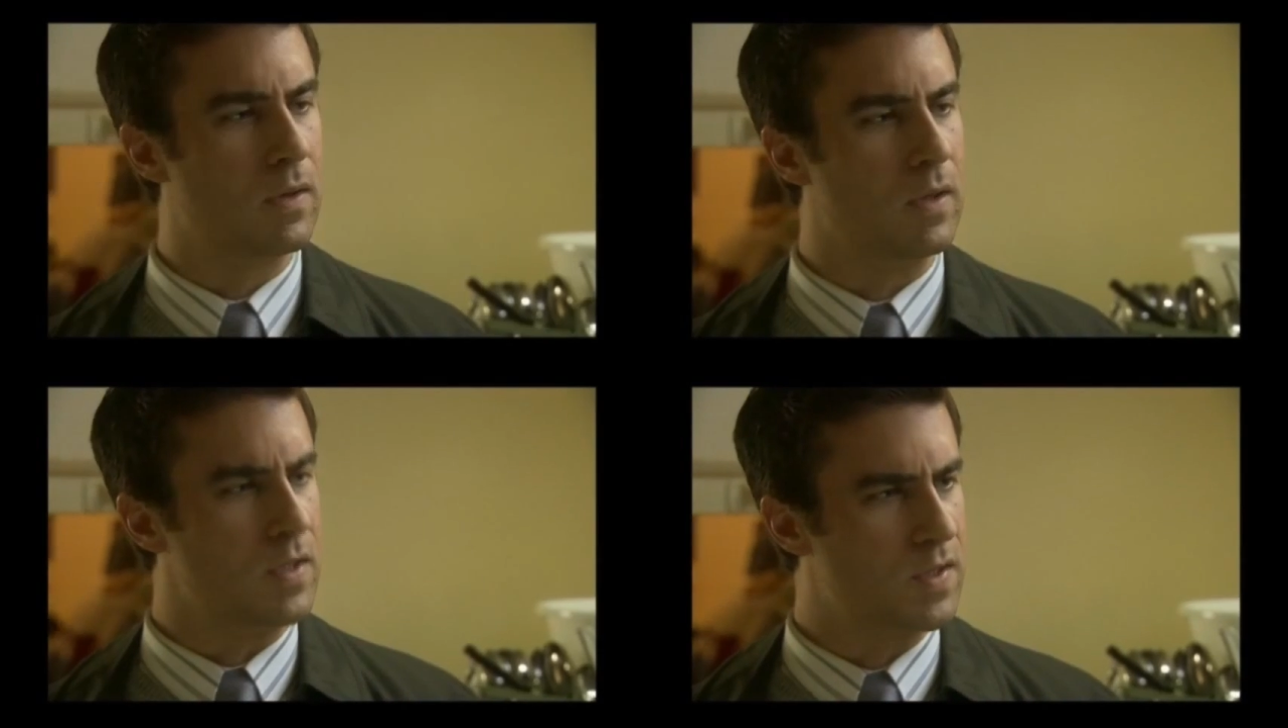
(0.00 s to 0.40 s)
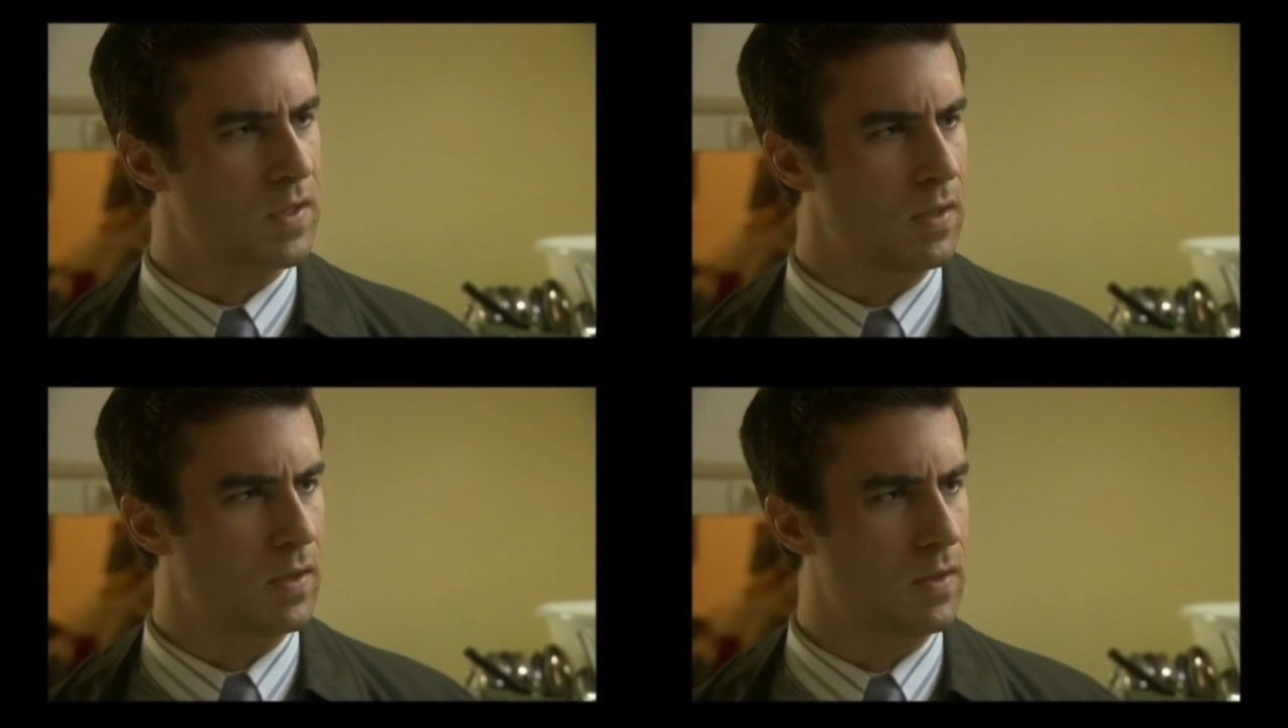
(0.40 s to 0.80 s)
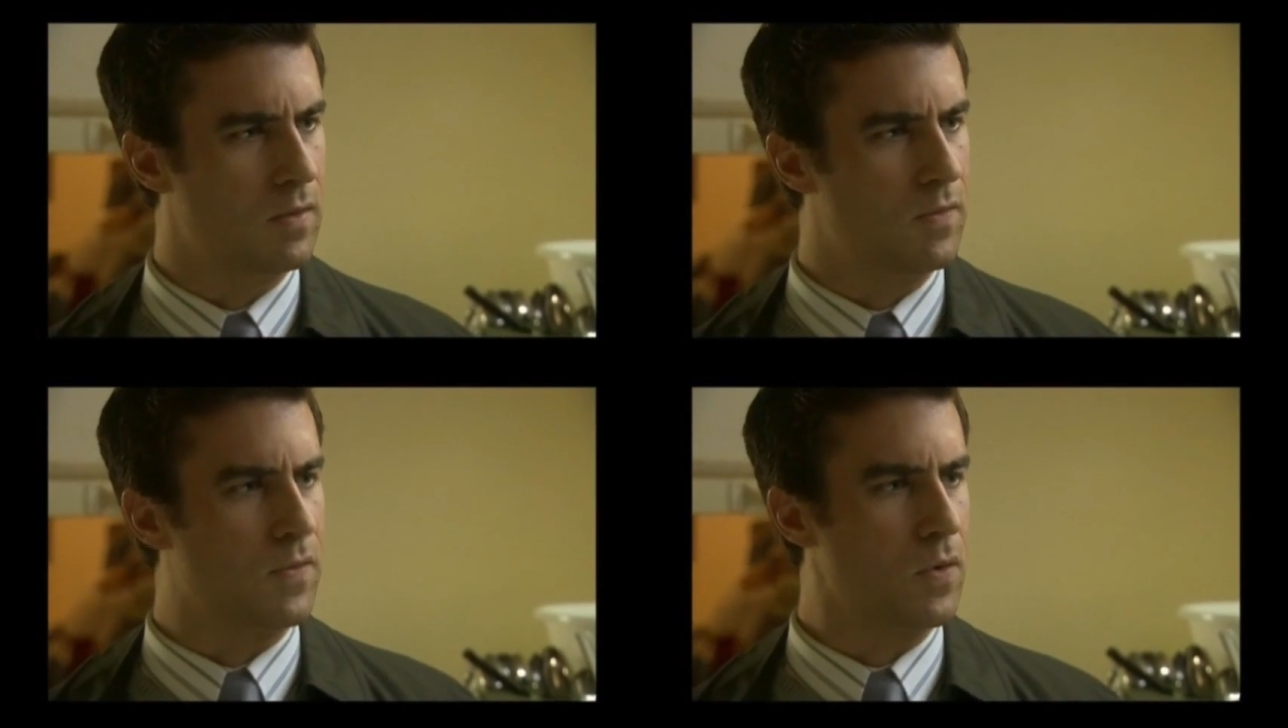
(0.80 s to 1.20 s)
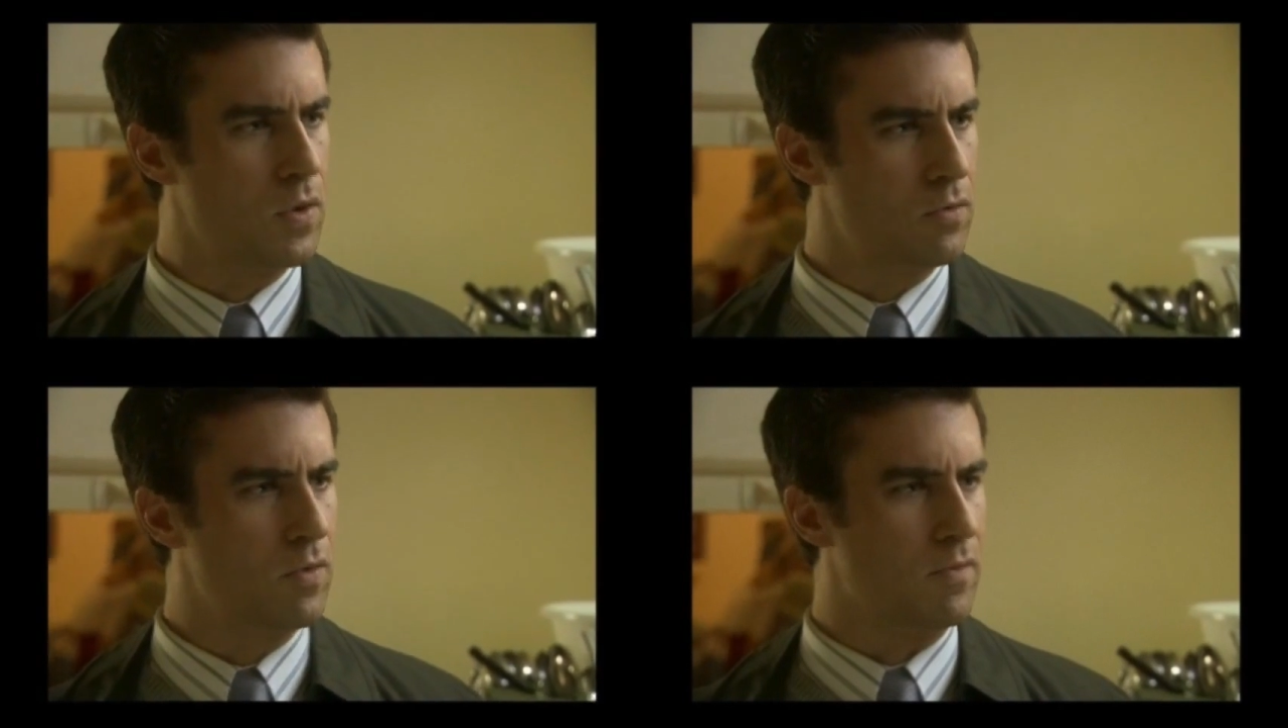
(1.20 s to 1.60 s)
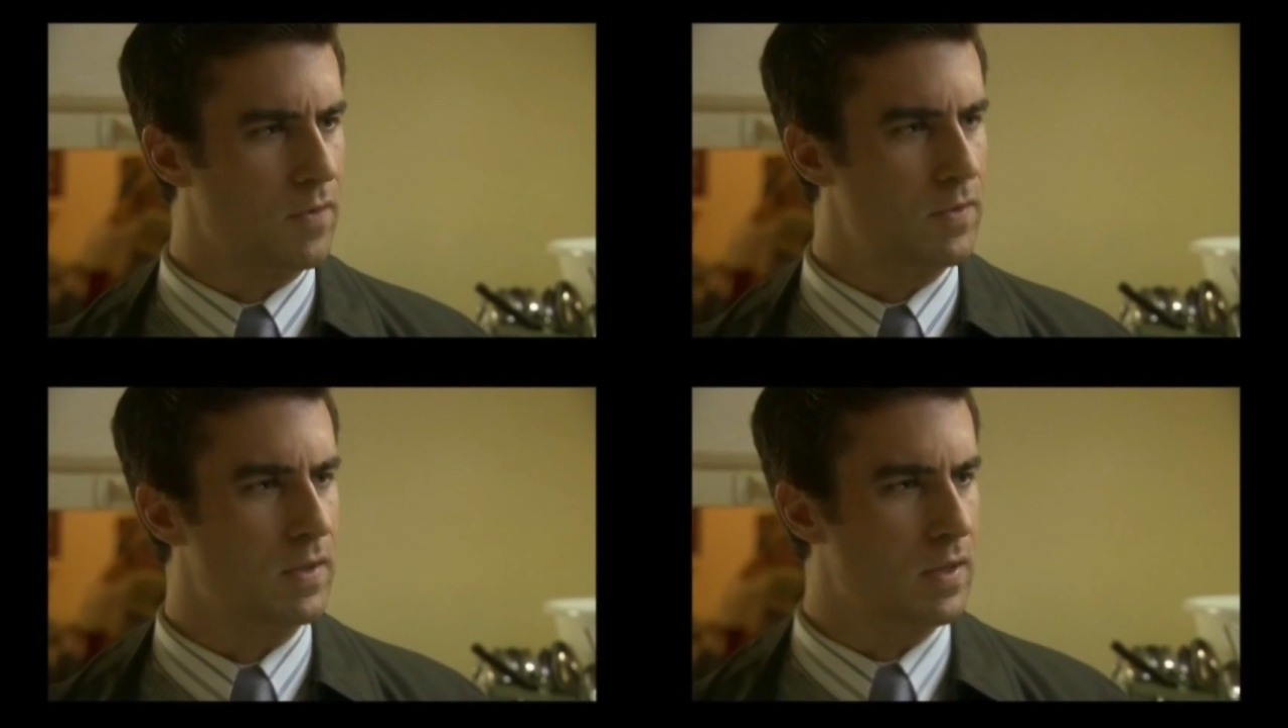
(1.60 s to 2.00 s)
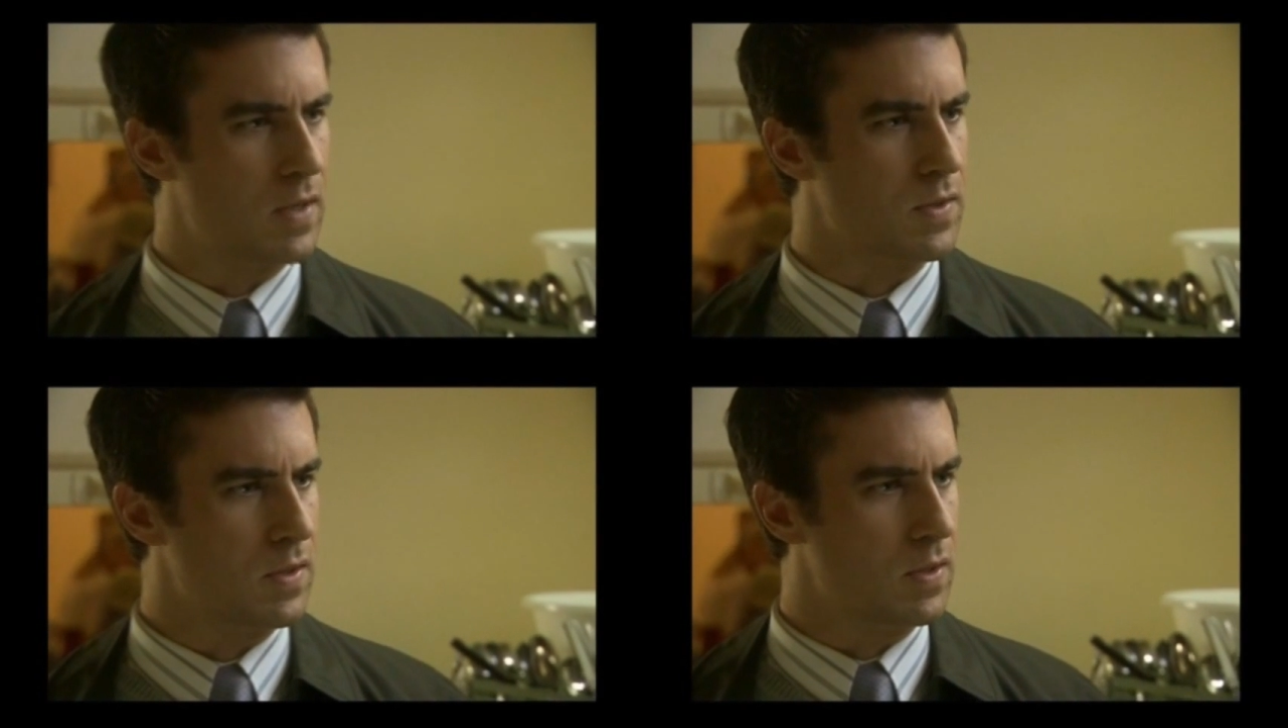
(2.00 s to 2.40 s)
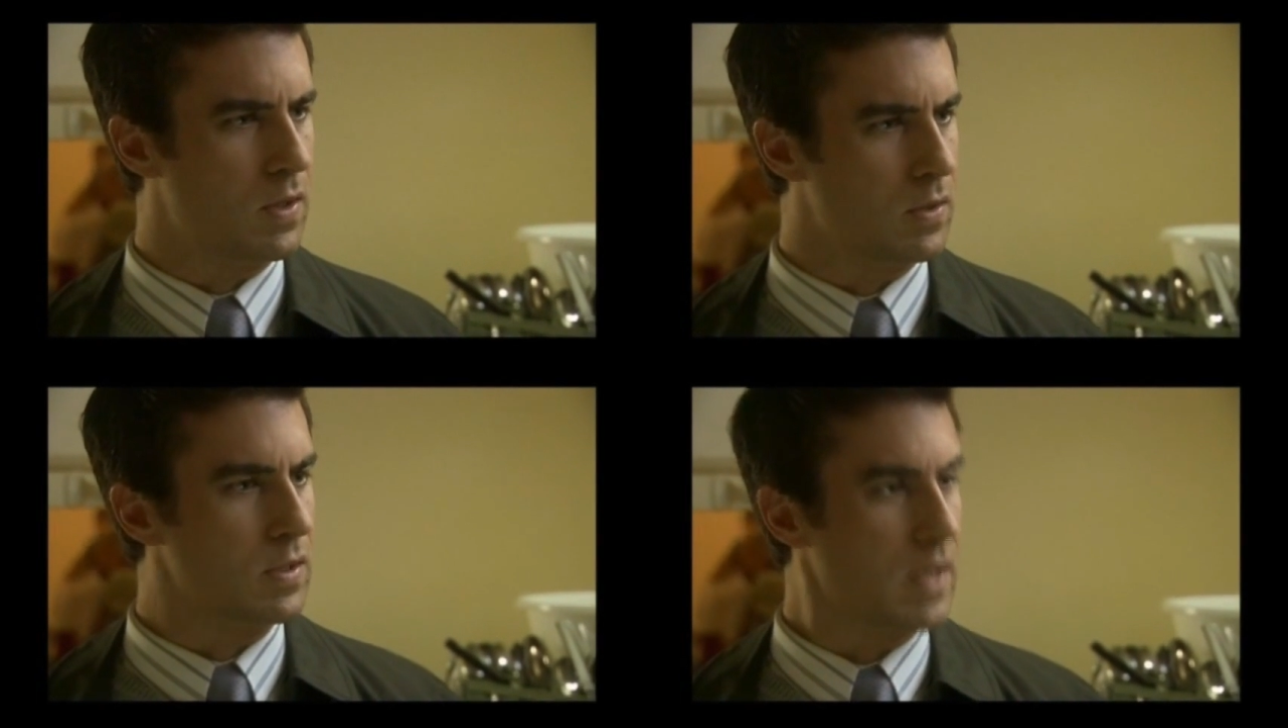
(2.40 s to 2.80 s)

Listen, $450,000